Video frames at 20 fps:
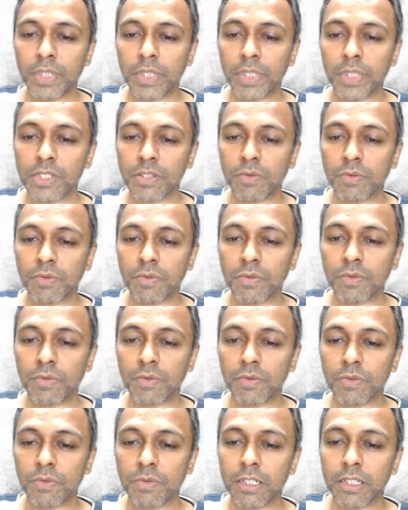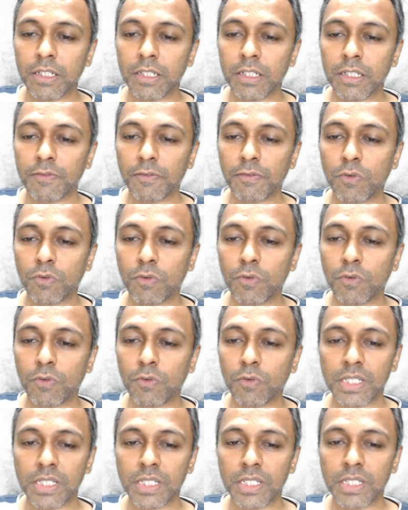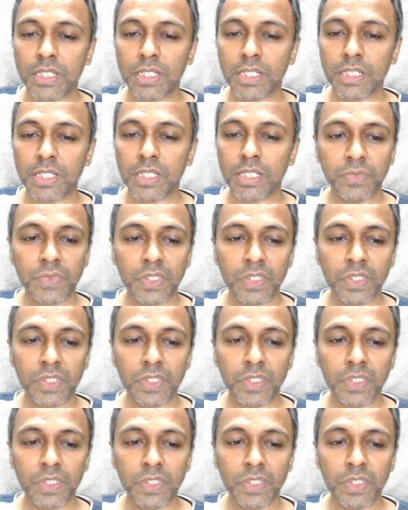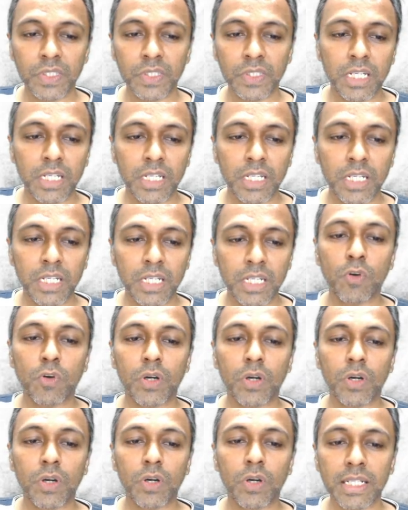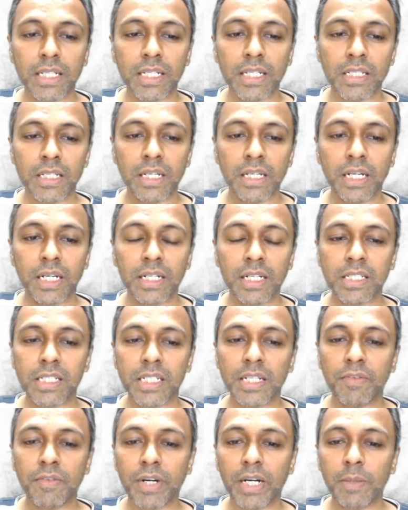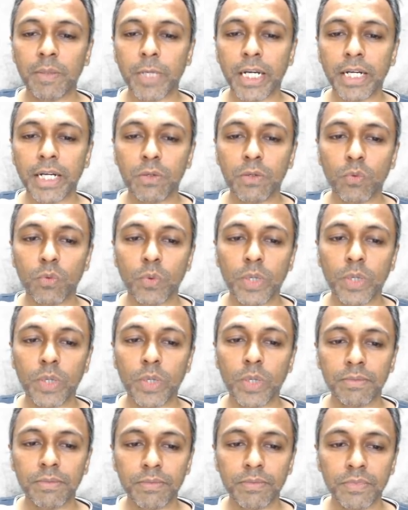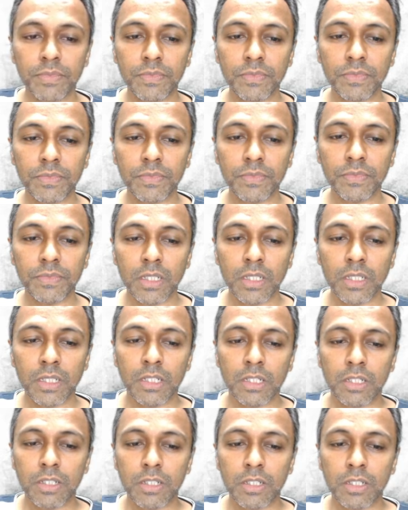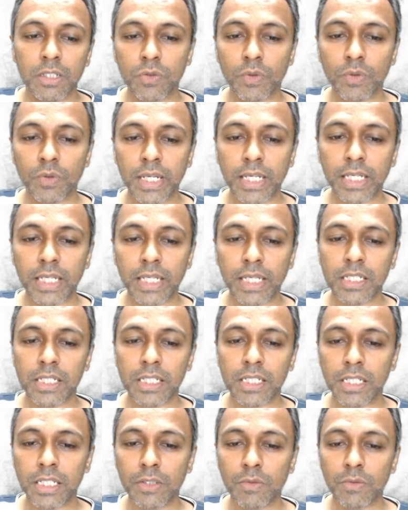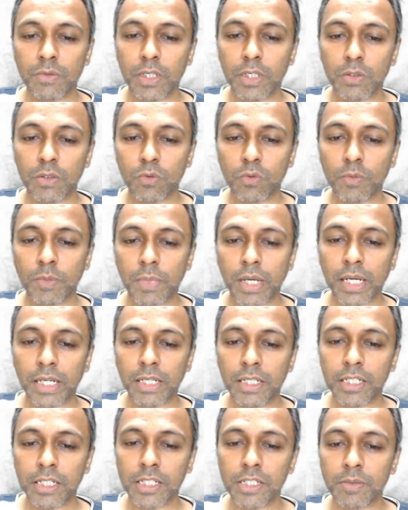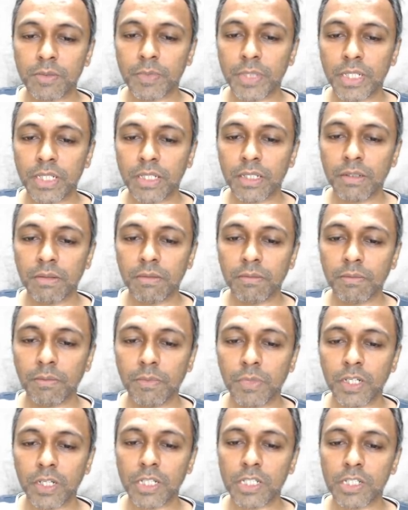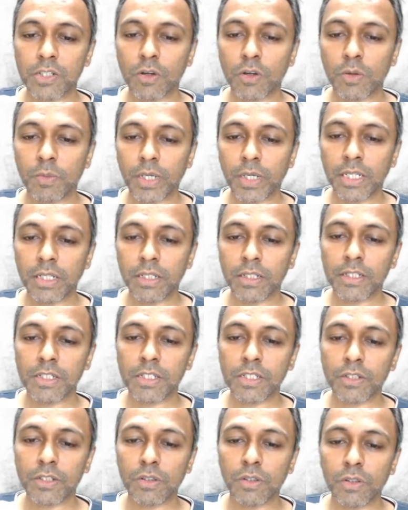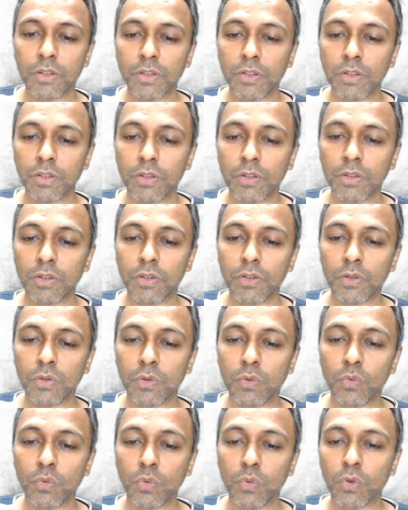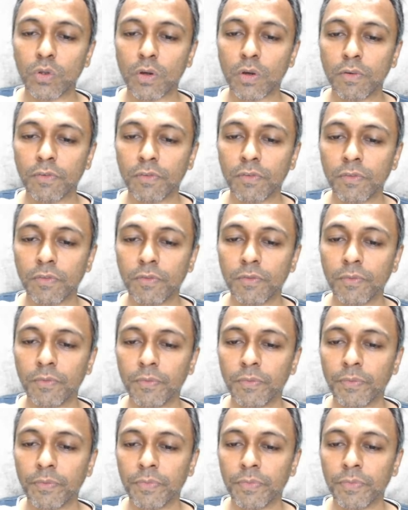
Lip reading: b square minus 4ac. As we want x, let us divide by 2a. So x is equal to minus b plus or minus root of